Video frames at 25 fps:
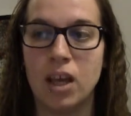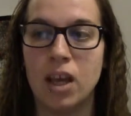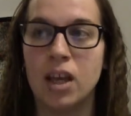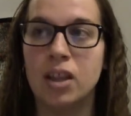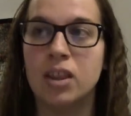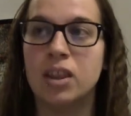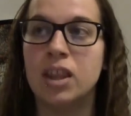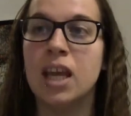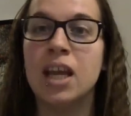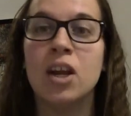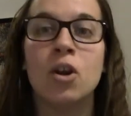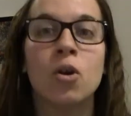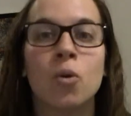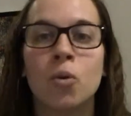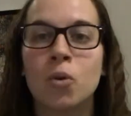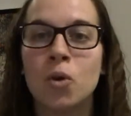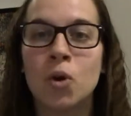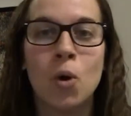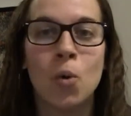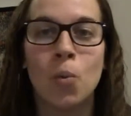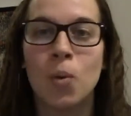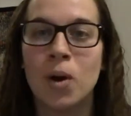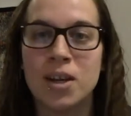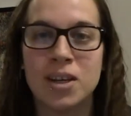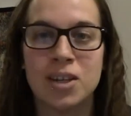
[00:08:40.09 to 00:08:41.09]
They don't
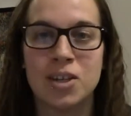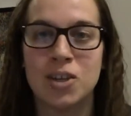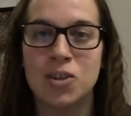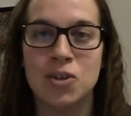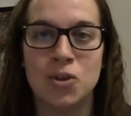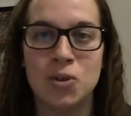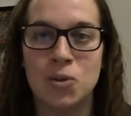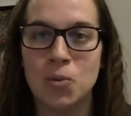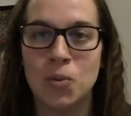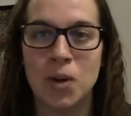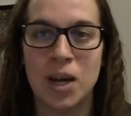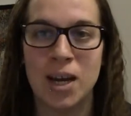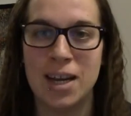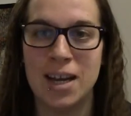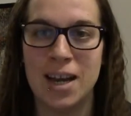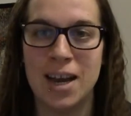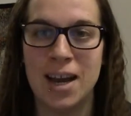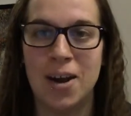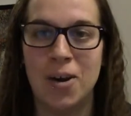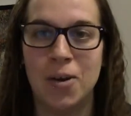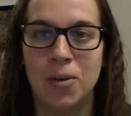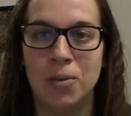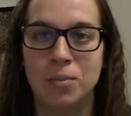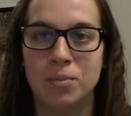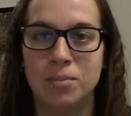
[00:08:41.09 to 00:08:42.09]
know what to do right now.